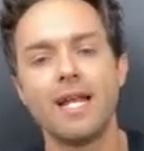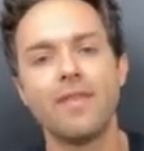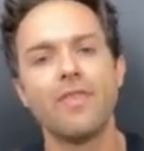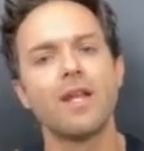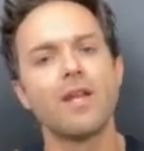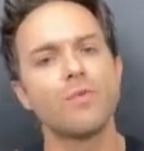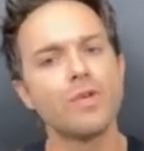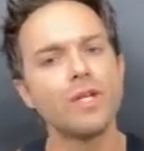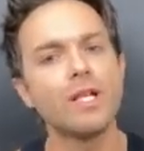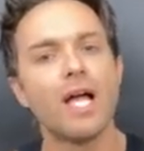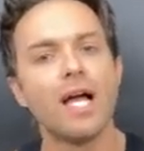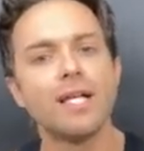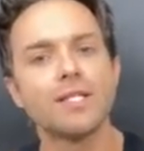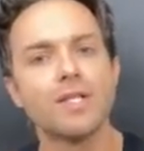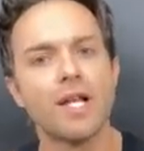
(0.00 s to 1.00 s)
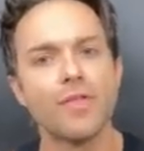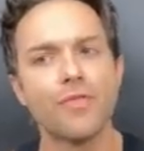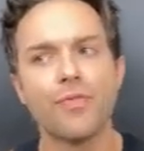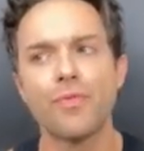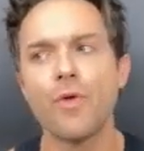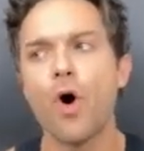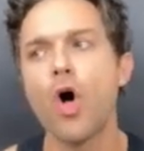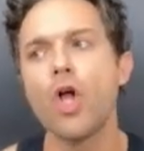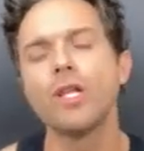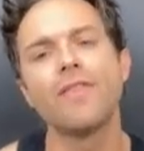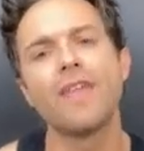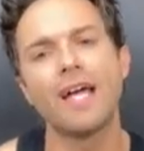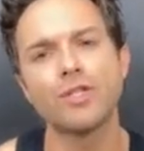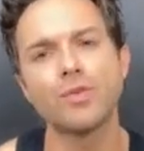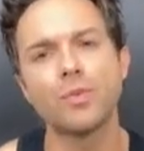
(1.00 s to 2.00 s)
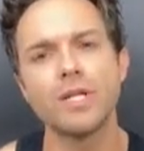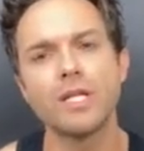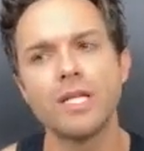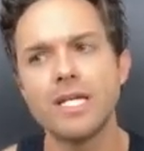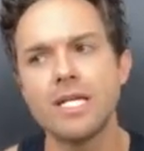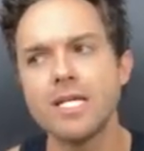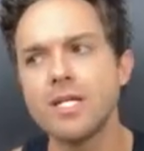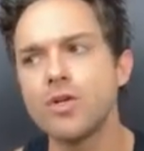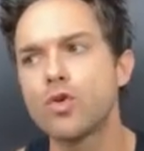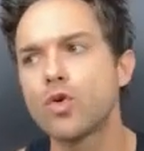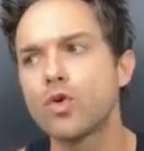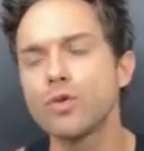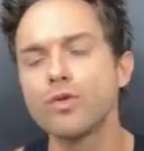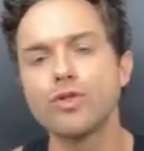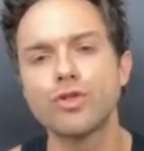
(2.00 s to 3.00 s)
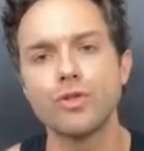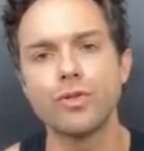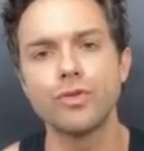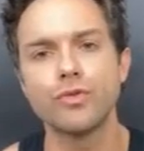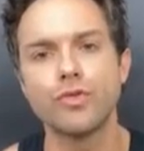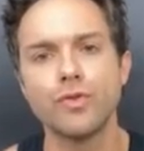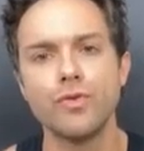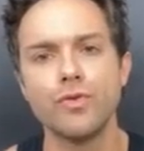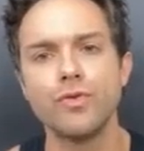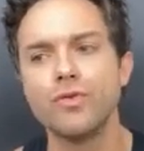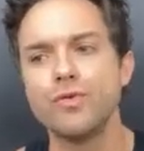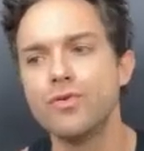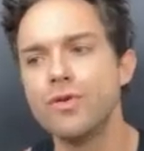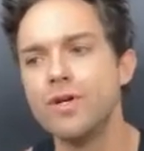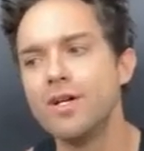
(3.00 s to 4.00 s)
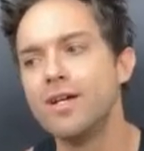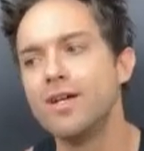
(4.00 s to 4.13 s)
And then I realized all of that's really crucial to